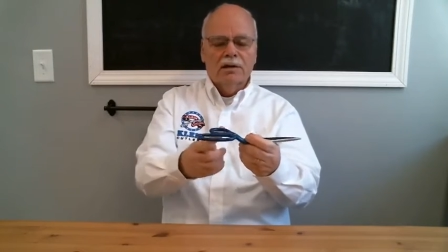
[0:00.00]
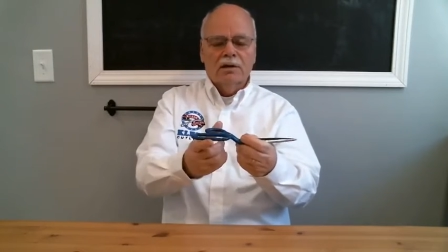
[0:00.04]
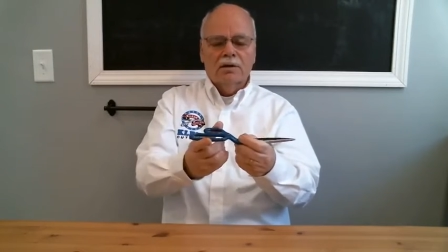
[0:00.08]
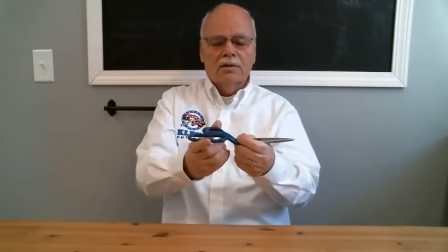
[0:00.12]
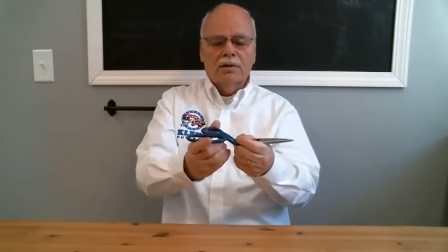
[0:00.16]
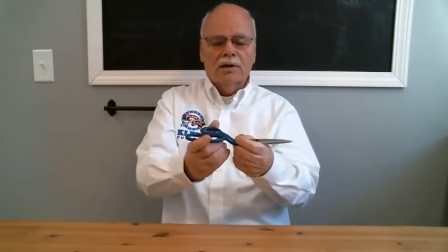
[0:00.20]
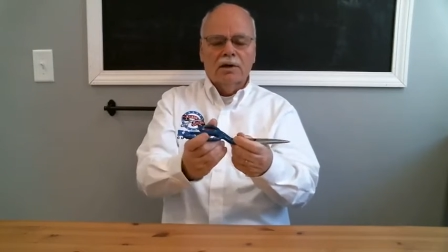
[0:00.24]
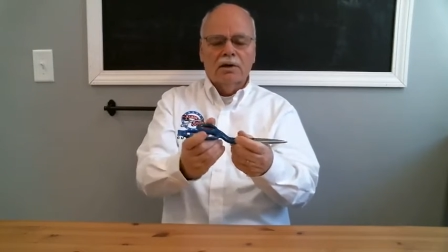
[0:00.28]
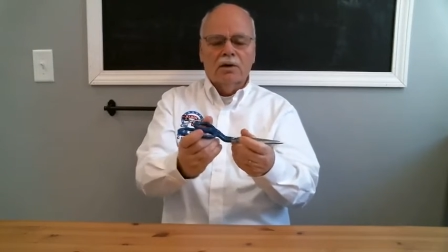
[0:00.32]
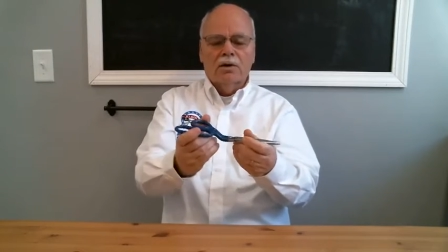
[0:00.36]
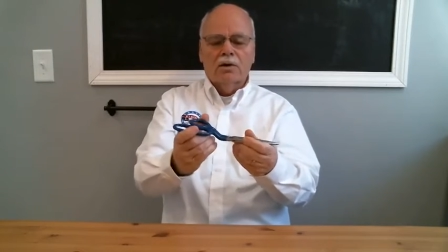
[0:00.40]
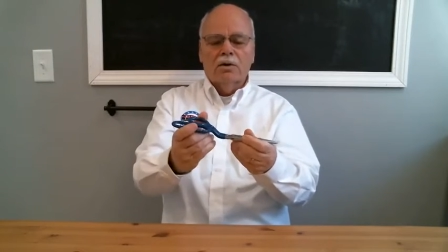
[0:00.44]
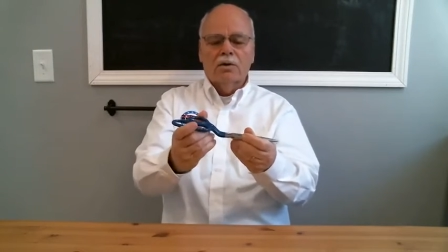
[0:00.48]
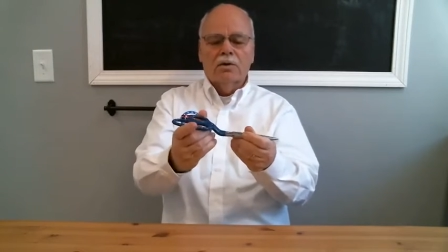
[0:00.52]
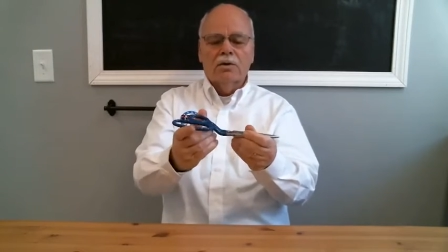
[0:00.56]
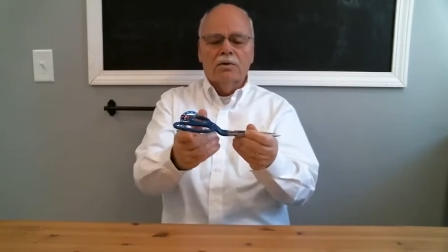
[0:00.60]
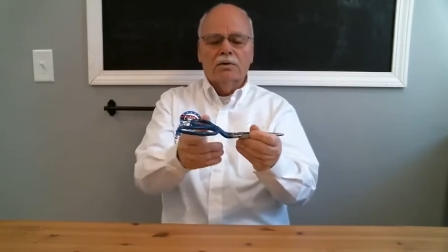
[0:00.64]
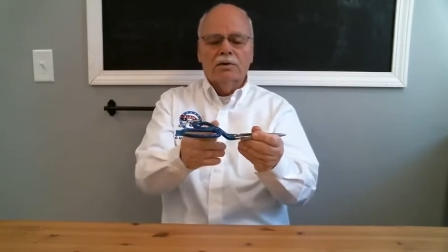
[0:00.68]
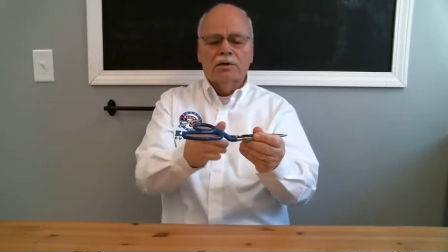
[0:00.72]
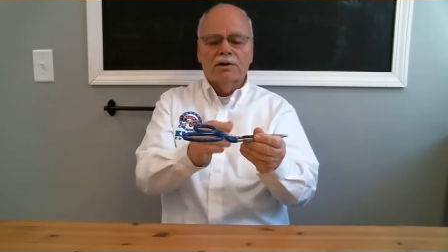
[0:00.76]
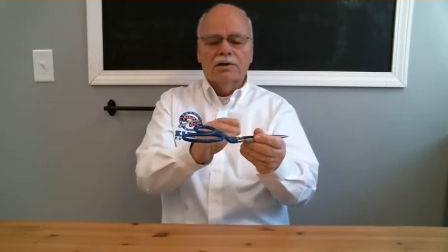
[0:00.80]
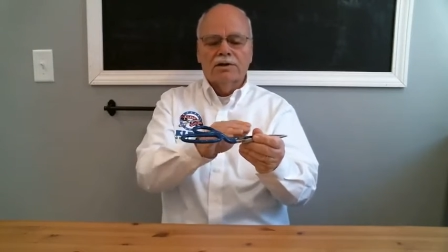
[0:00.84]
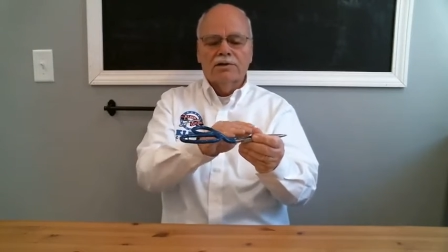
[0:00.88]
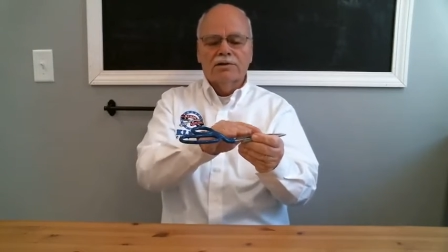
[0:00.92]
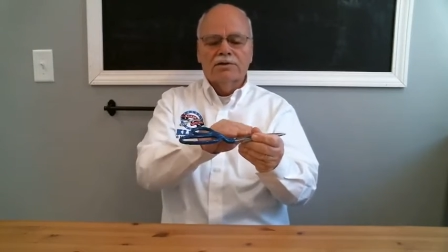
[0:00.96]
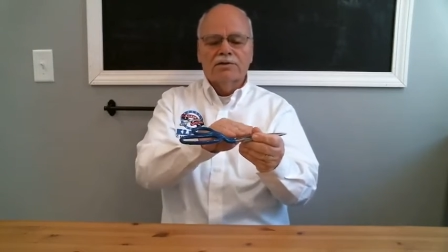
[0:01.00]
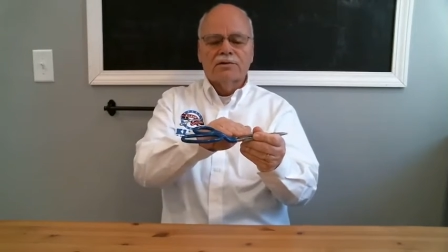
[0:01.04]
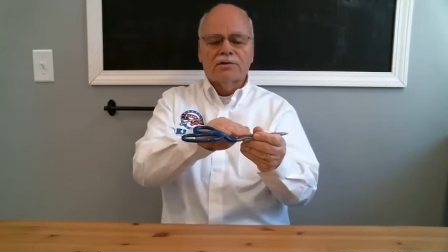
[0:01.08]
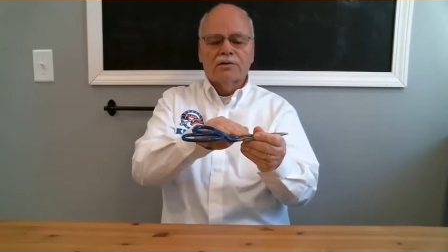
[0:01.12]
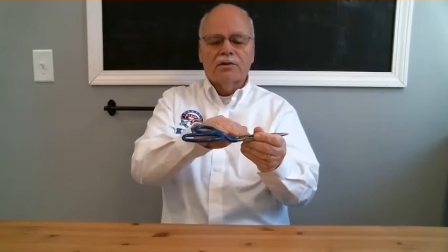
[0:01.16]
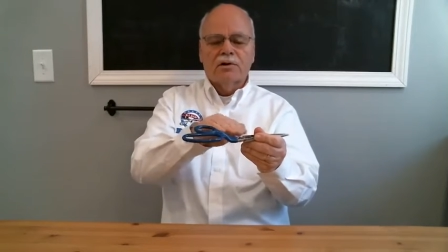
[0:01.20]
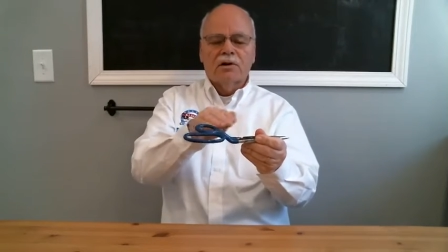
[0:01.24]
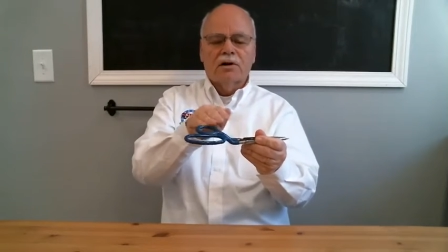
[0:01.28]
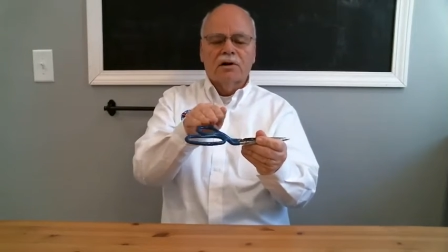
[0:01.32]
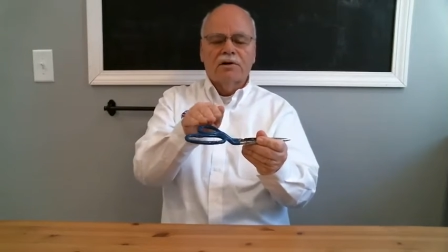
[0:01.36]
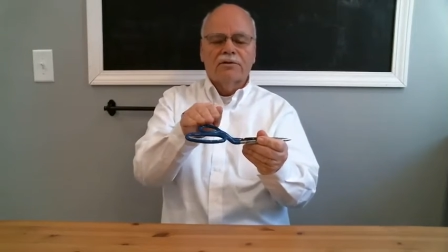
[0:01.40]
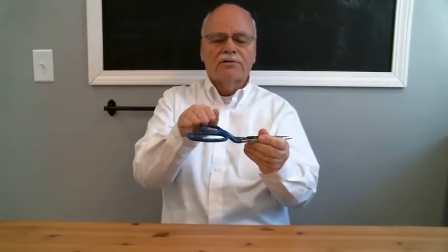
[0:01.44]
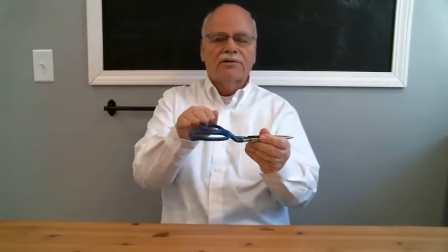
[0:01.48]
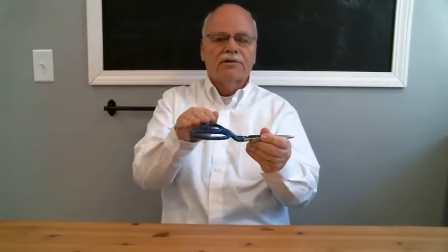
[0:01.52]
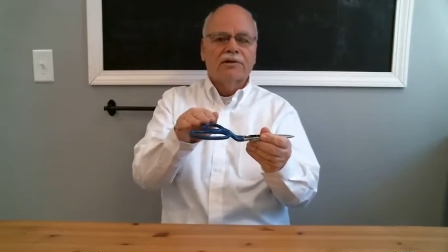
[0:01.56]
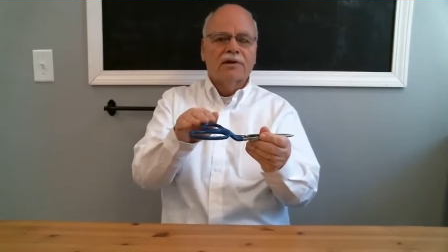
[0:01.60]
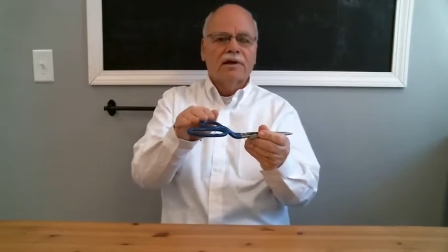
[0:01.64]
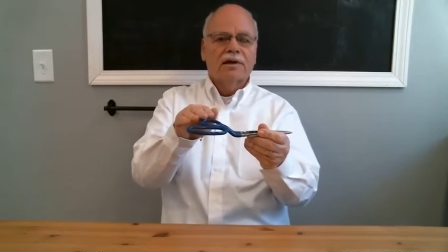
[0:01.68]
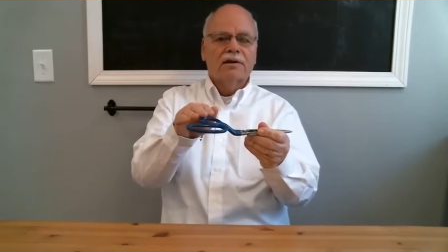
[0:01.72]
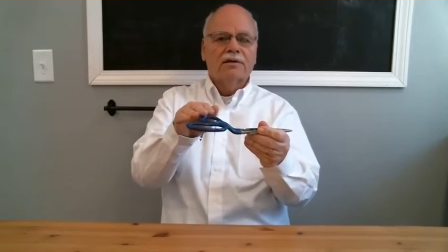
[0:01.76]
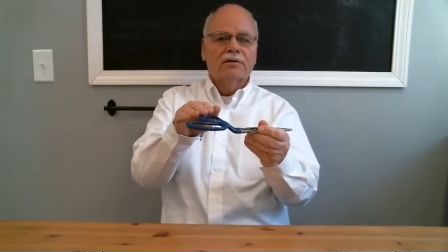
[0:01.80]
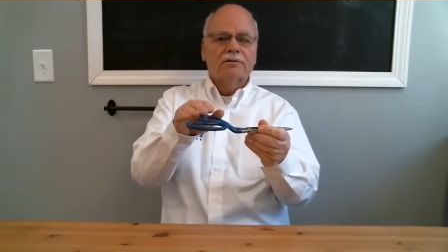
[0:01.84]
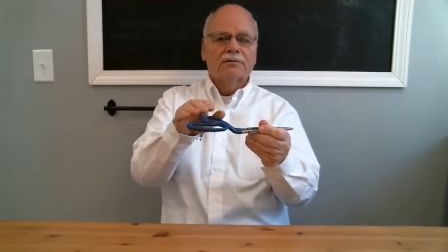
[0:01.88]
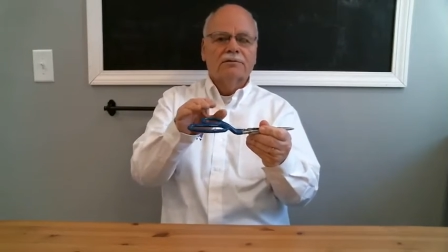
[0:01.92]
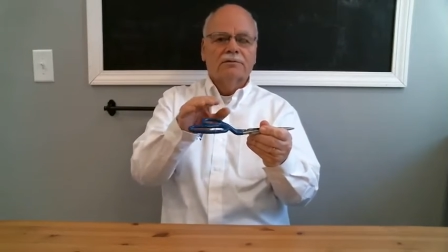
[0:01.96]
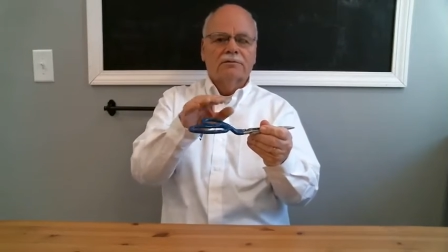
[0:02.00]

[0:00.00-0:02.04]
The O is offset